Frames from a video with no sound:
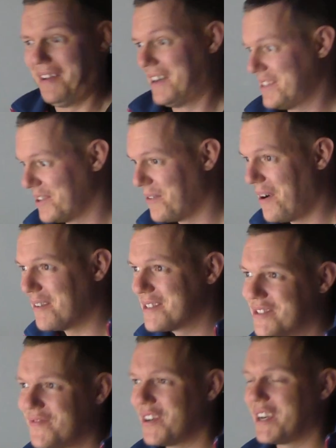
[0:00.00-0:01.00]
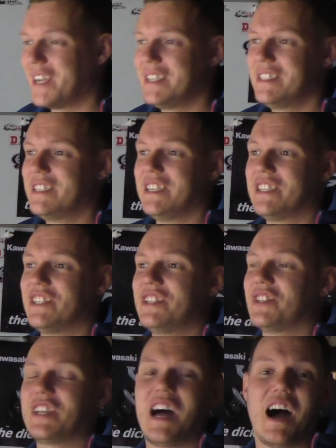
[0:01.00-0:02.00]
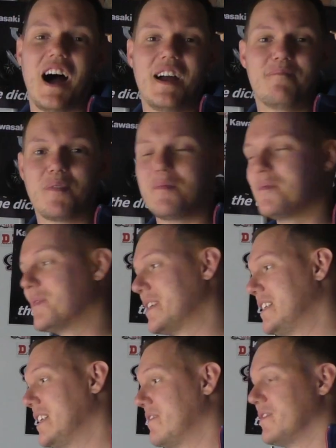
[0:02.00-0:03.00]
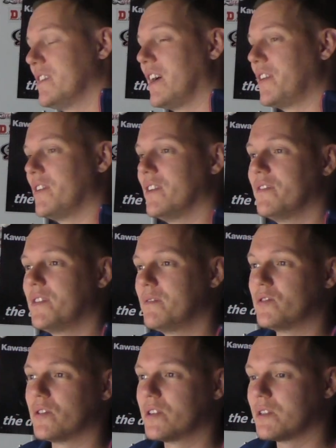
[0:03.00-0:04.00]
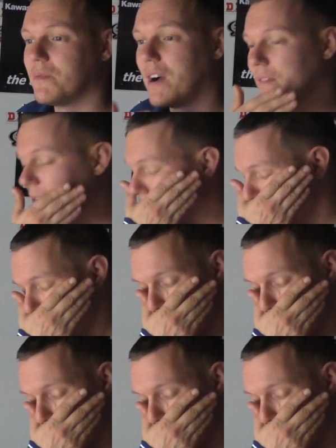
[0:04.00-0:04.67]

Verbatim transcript: I don't know, I was fucking, this is just high, probably, even though I don't do drugs and what have you.